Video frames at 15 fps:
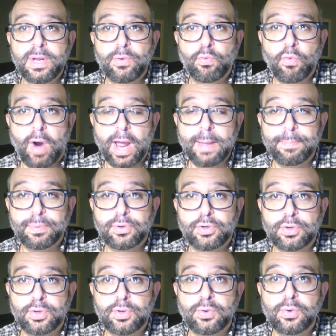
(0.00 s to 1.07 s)
ripe
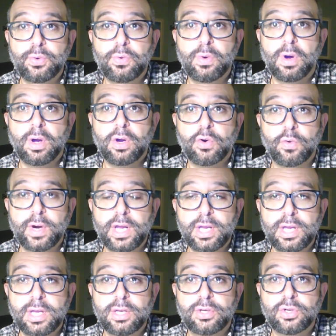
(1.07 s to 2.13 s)
to
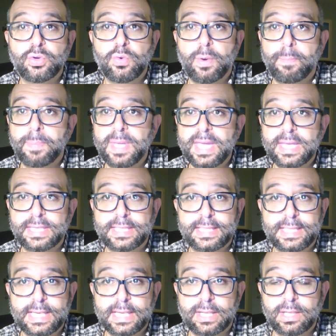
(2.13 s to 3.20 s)
agree to a peace
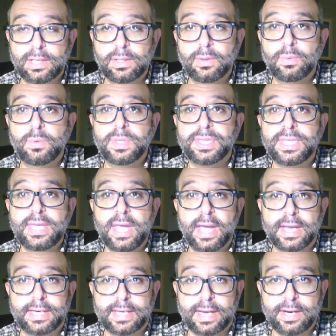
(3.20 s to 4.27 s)
deal with the
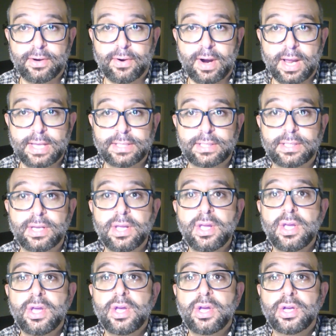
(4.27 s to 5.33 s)
Antichrist,
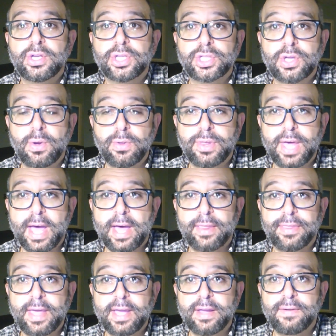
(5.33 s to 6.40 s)
so
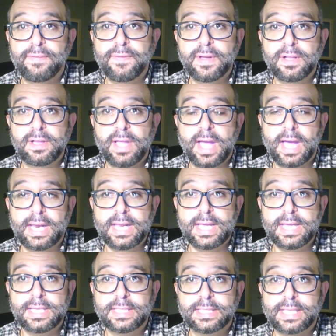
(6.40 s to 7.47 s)
that they could feel at
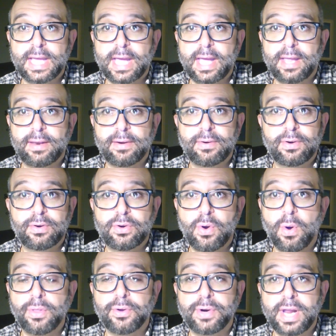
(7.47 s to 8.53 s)
ease that
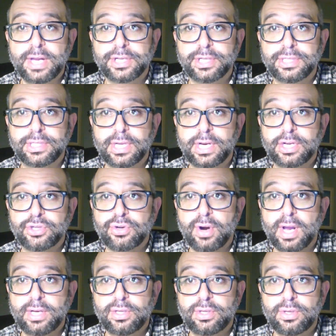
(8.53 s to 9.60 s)
no other nation's going to
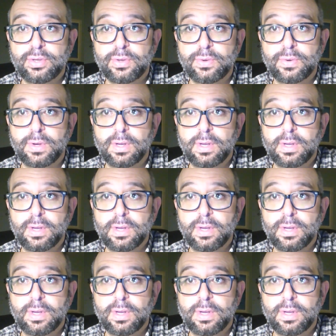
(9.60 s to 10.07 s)
try to